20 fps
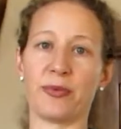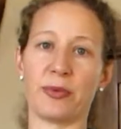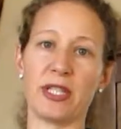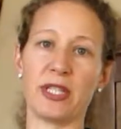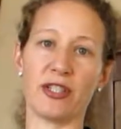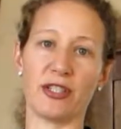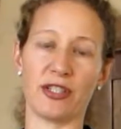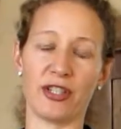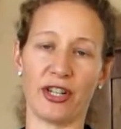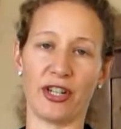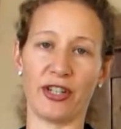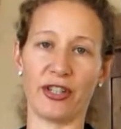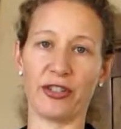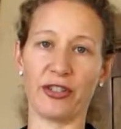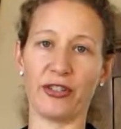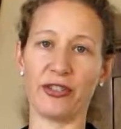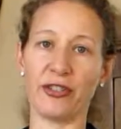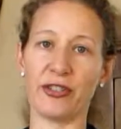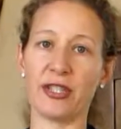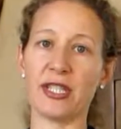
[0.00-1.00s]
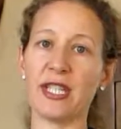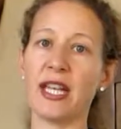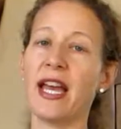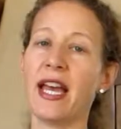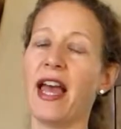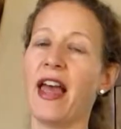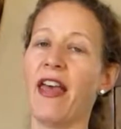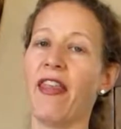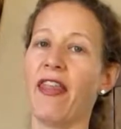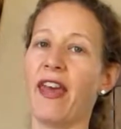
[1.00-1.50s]
research articles,
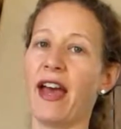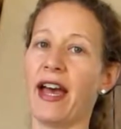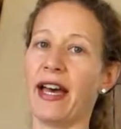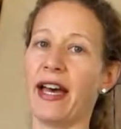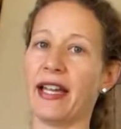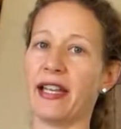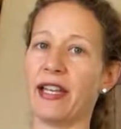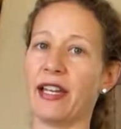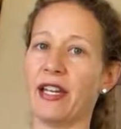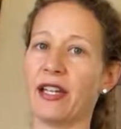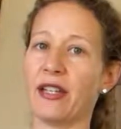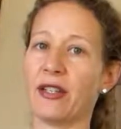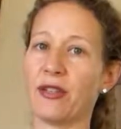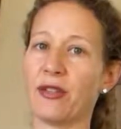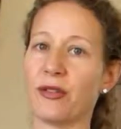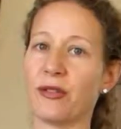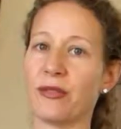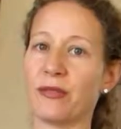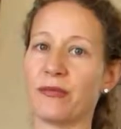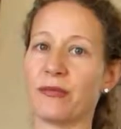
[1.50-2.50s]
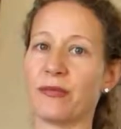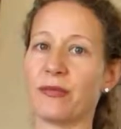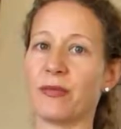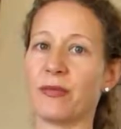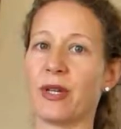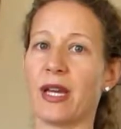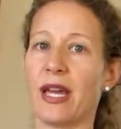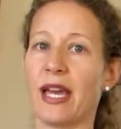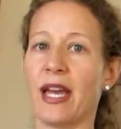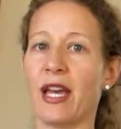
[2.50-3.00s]
that
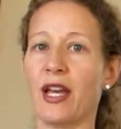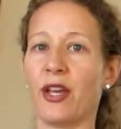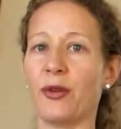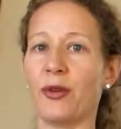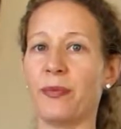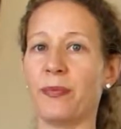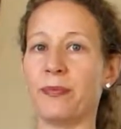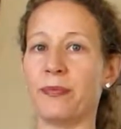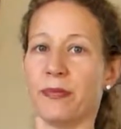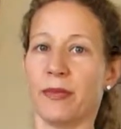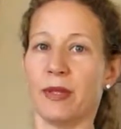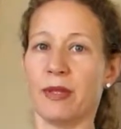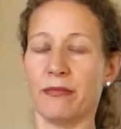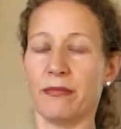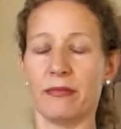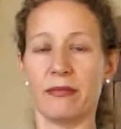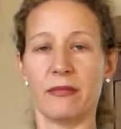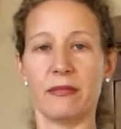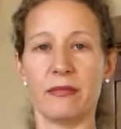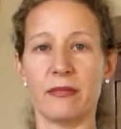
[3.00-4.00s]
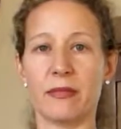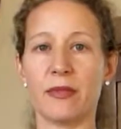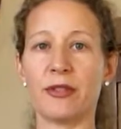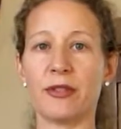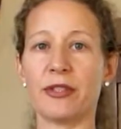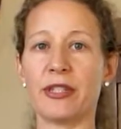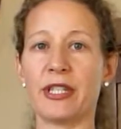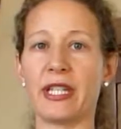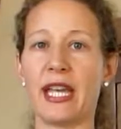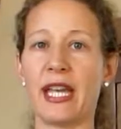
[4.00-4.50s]
help
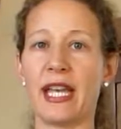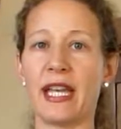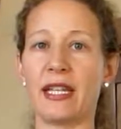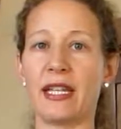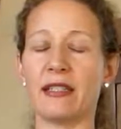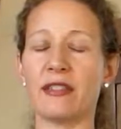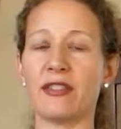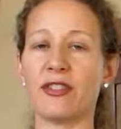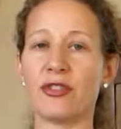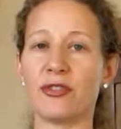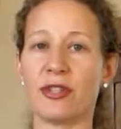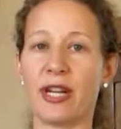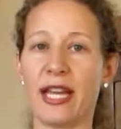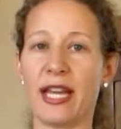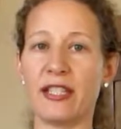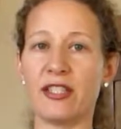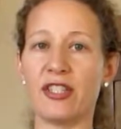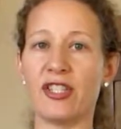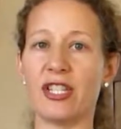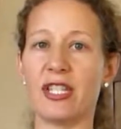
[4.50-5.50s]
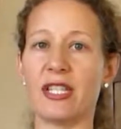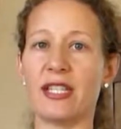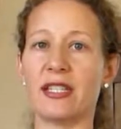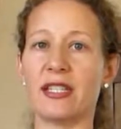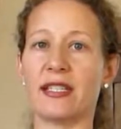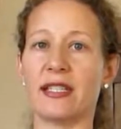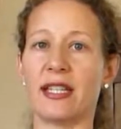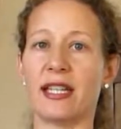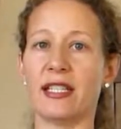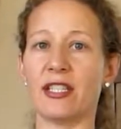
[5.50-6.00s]
create
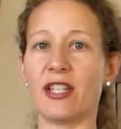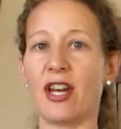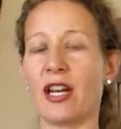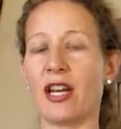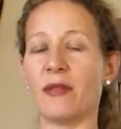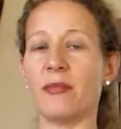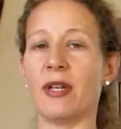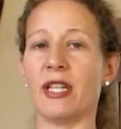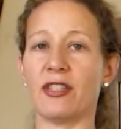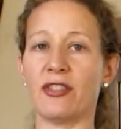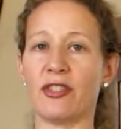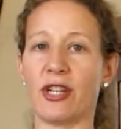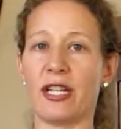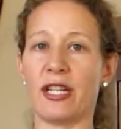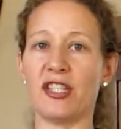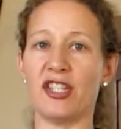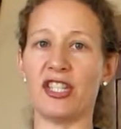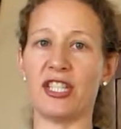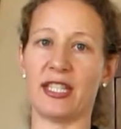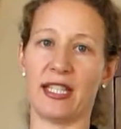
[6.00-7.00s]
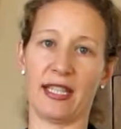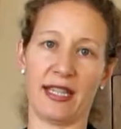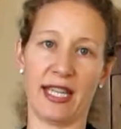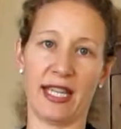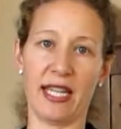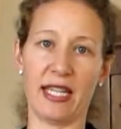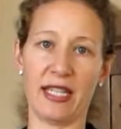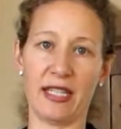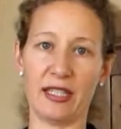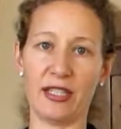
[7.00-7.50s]
strategies and talk about strategies that
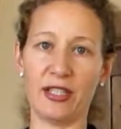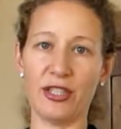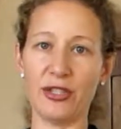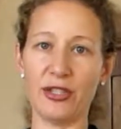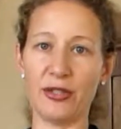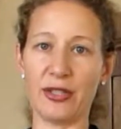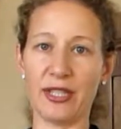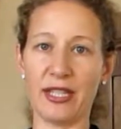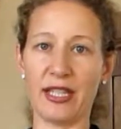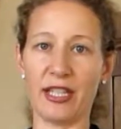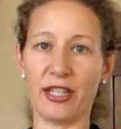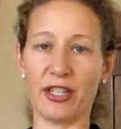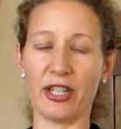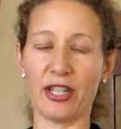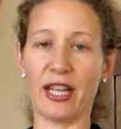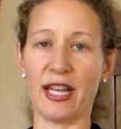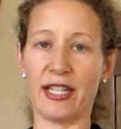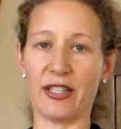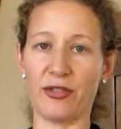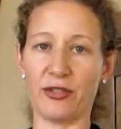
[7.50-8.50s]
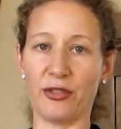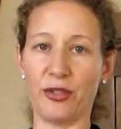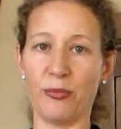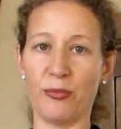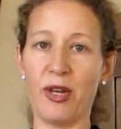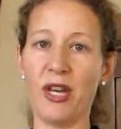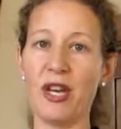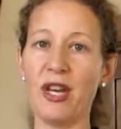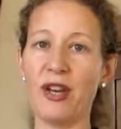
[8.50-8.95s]
they use in their classroom